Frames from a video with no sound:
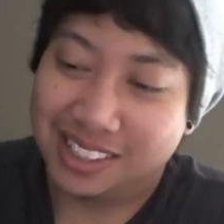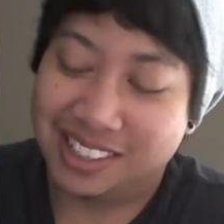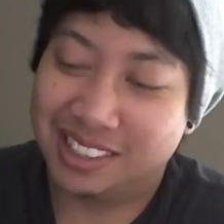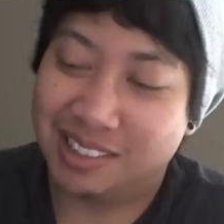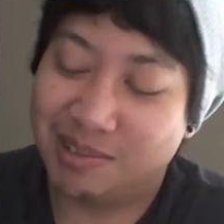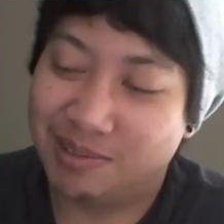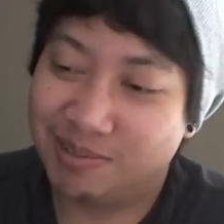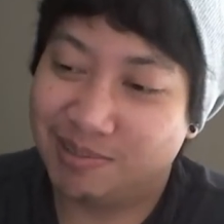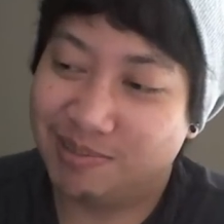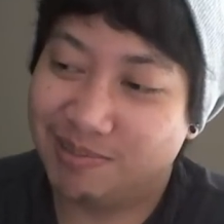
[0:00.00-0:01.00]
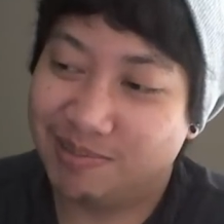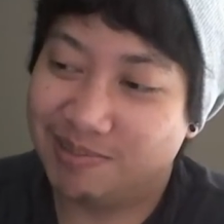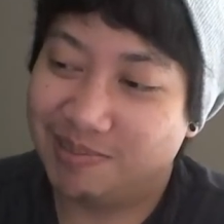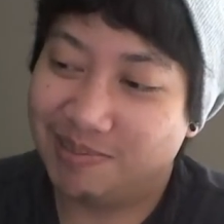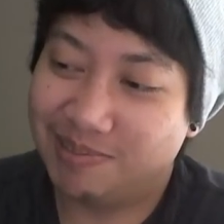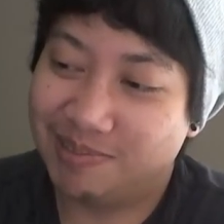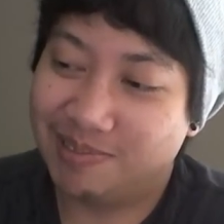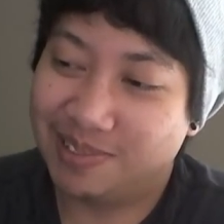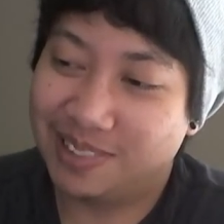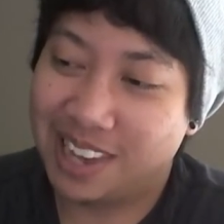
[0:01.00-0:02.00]
so
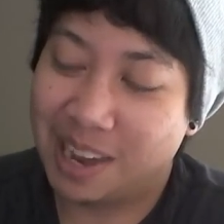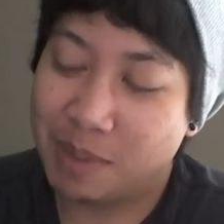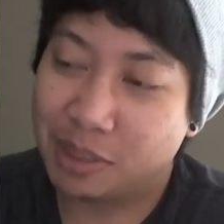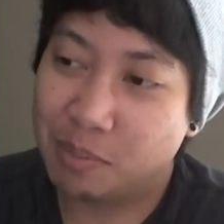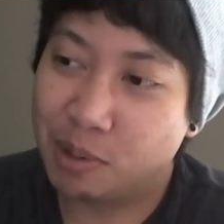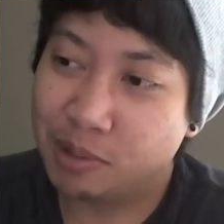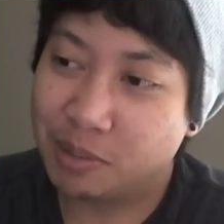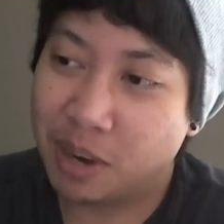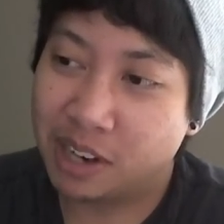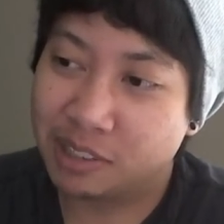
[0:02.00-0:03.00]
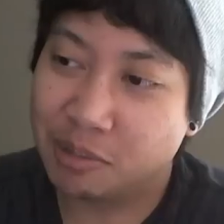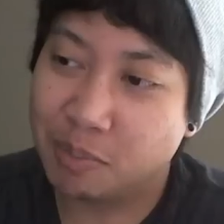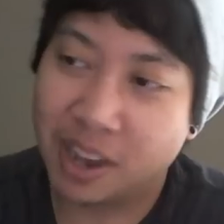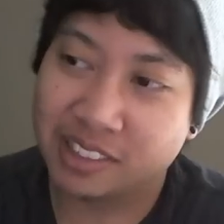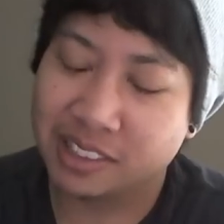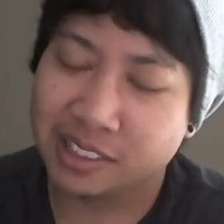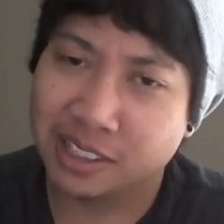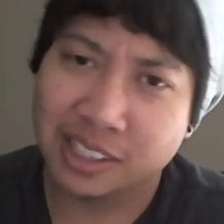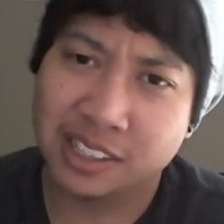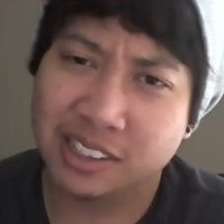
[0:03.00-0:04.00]
yeah, I'm not the most macho
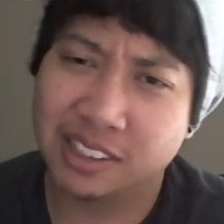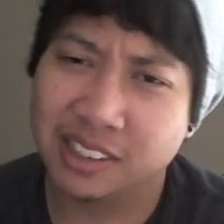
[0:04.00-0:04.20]
masculine,